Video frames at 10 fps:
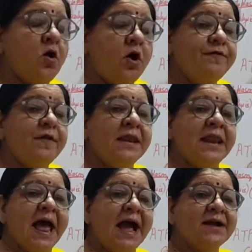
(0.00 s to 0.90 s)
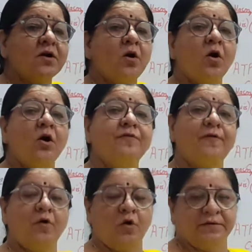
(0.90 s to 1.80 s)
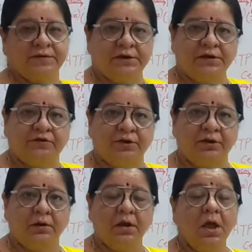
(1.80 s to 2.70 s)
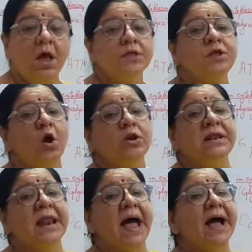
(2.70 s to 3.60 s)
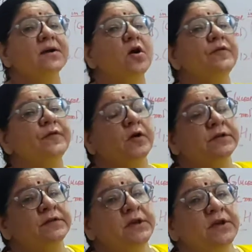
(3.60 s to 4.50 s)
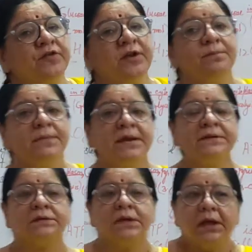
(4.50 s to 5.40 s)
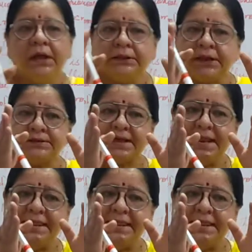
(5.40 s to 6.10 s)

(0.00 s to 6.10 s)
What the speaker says: of lack of oxygen. Now, lack of oxygen means there is a